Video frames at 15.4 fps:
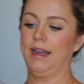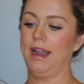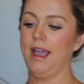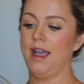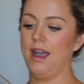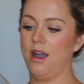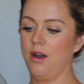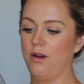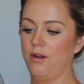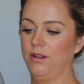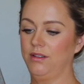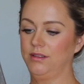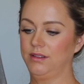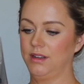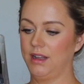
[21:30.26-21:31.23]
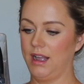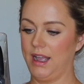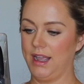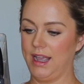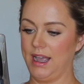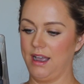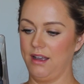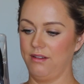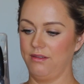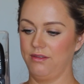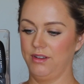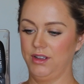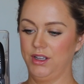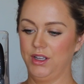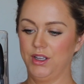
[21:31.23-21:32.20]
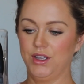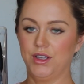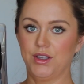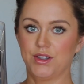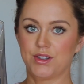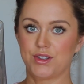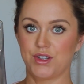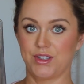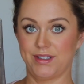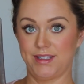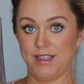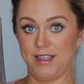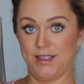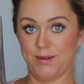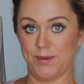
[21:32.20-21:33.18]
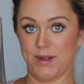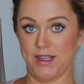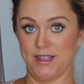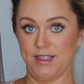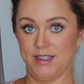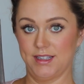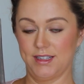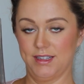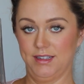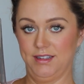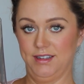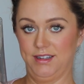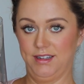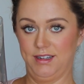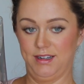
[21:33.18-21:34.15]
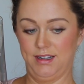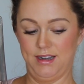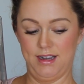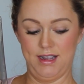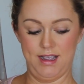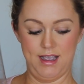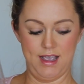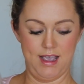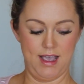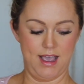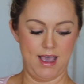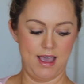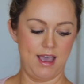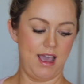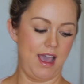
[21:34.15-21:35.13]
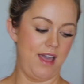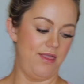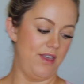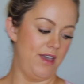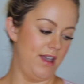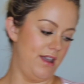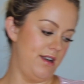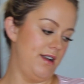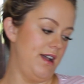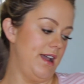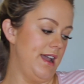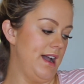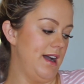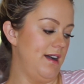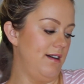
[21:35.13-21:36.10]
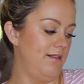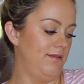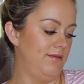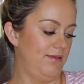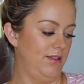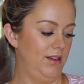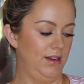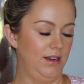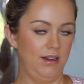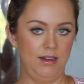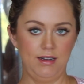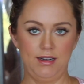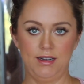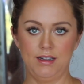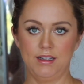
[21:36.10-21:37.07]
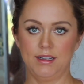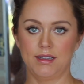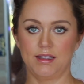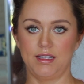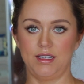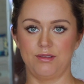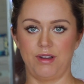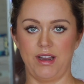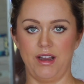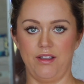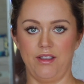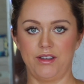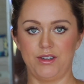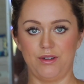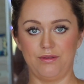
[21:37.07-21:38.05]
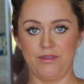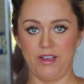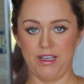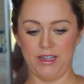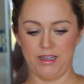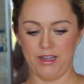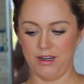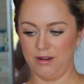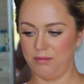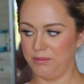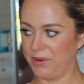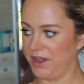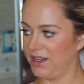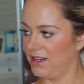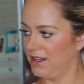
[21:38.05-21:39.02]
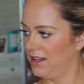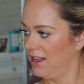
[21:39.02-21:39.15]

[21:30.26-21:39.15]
now I have just these ones, and then I have these right here that don't fit in here, but